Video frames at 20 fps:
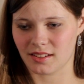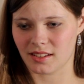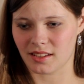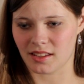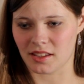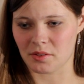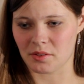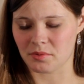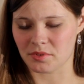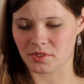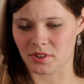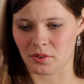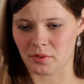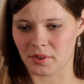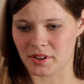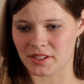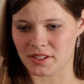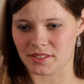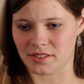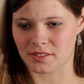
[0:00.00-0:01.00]
He was
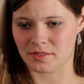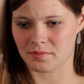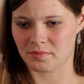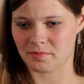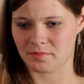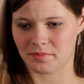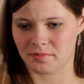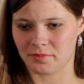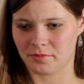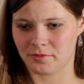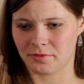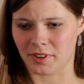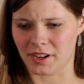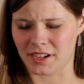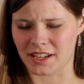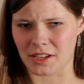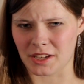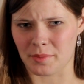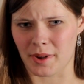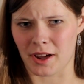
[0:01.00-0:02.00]
always
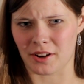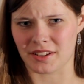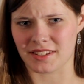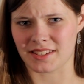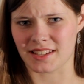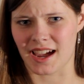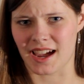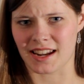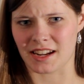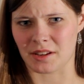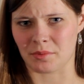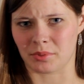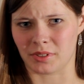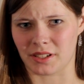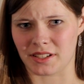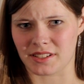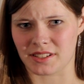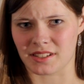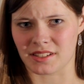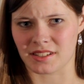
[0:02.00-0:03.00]
funny about his hiding
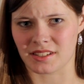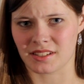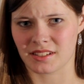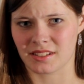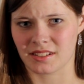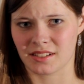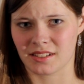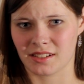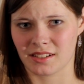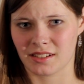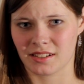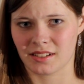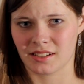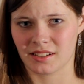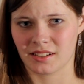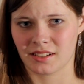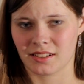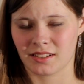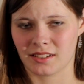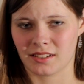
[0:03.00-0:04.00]
places.
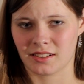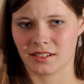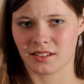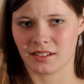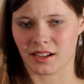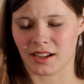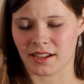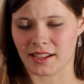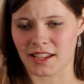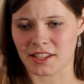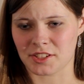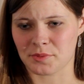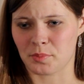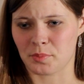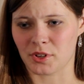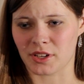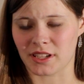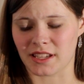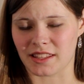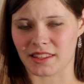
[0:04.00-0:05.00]
I guess
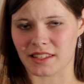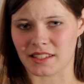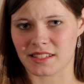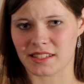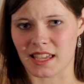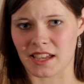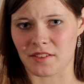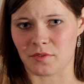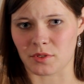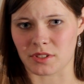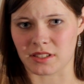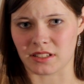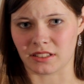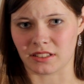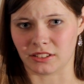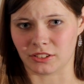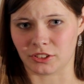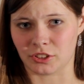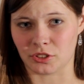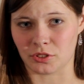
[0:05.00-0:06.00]
putting it in the safe was a
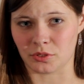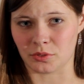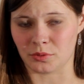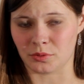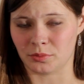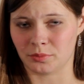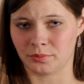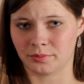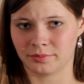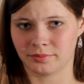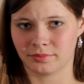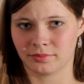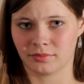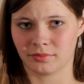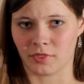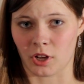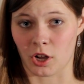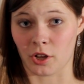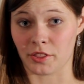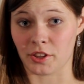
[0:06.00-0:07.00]
little too
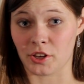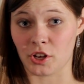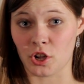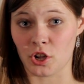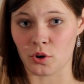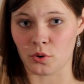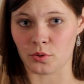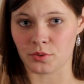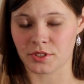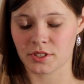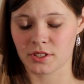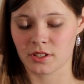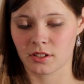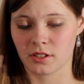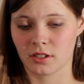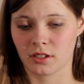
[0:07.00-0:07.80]
on the nose.